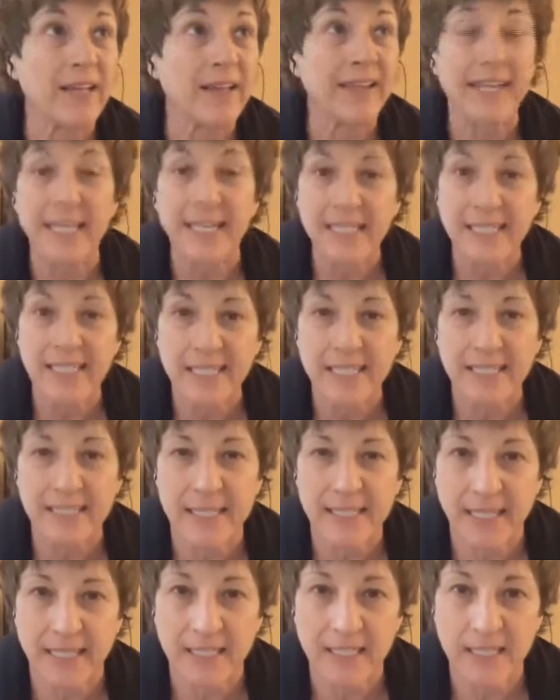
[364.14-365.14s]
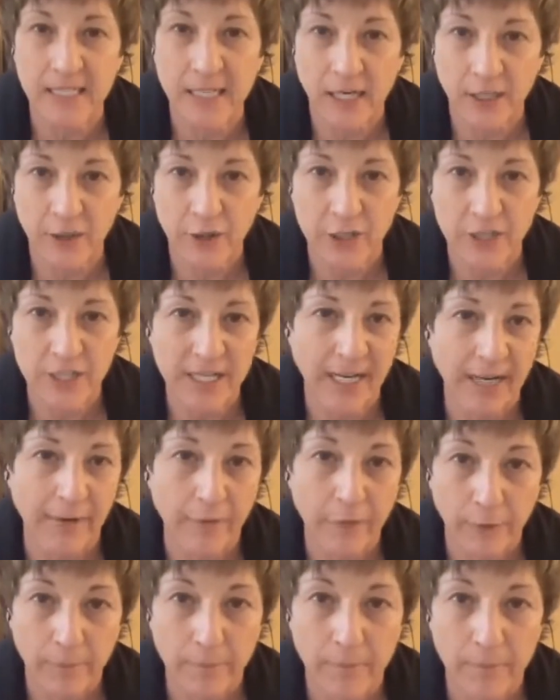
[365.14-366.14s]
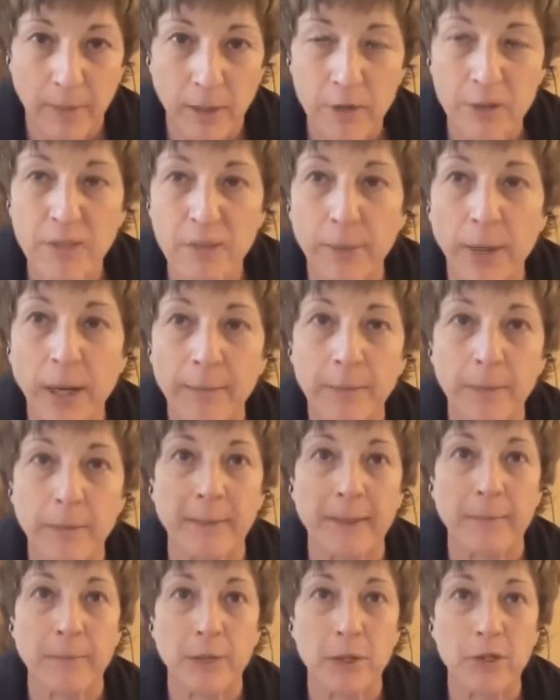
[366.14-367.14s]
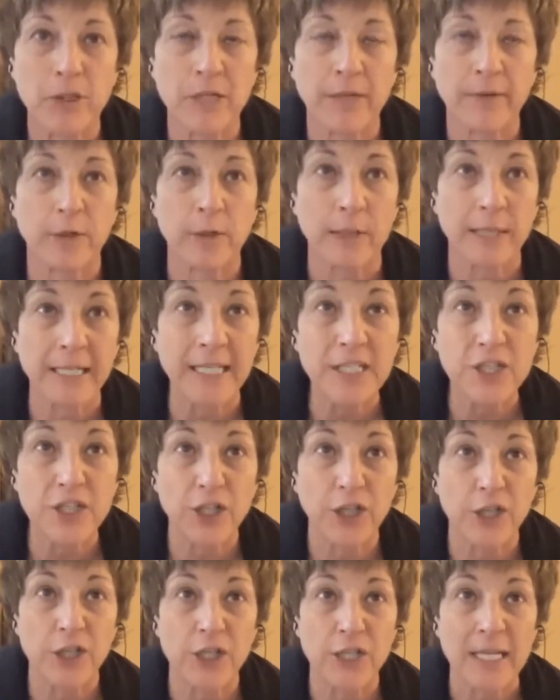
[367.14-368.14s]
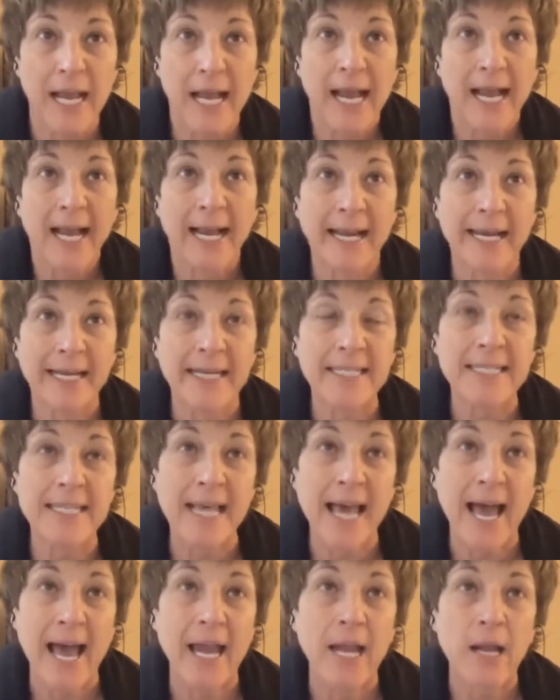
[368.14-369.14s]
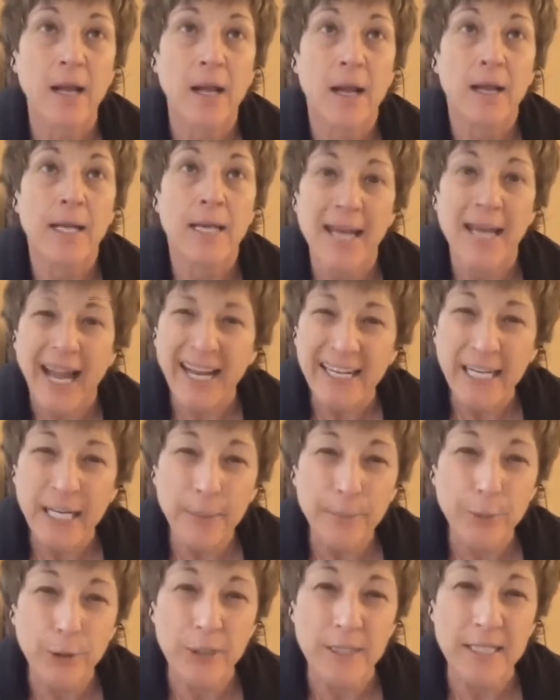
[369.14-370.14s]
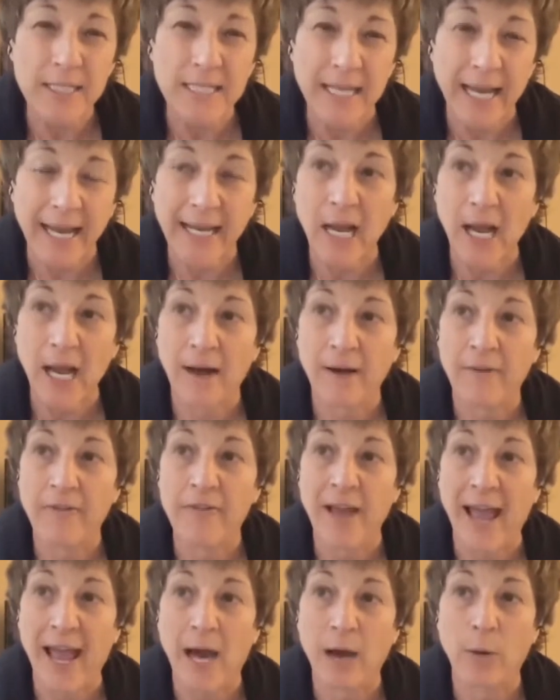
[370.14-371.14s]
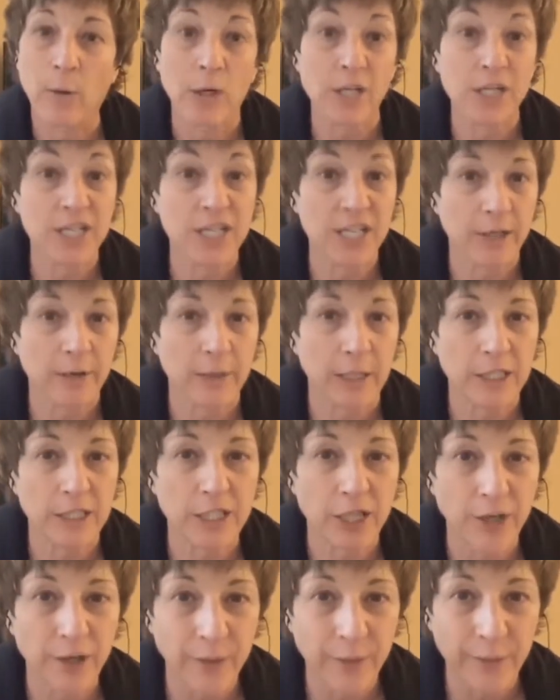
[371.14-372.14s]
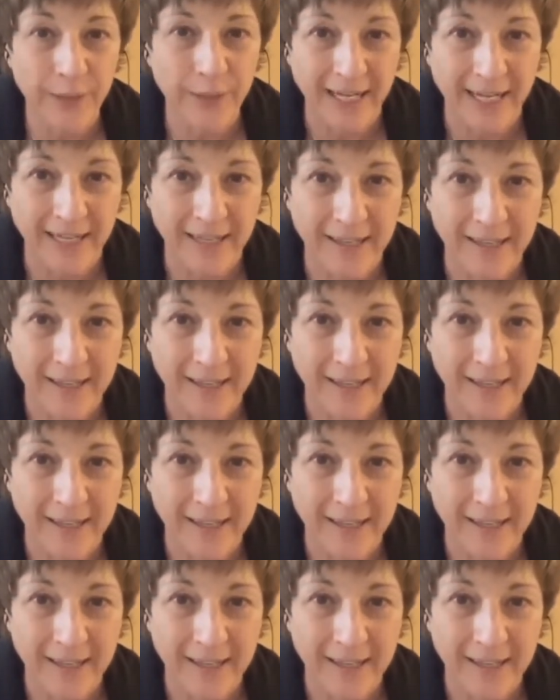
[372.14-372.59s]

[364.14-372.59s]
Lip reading: easiest things to understand for probably most of you listeners is that 90% of our serotonin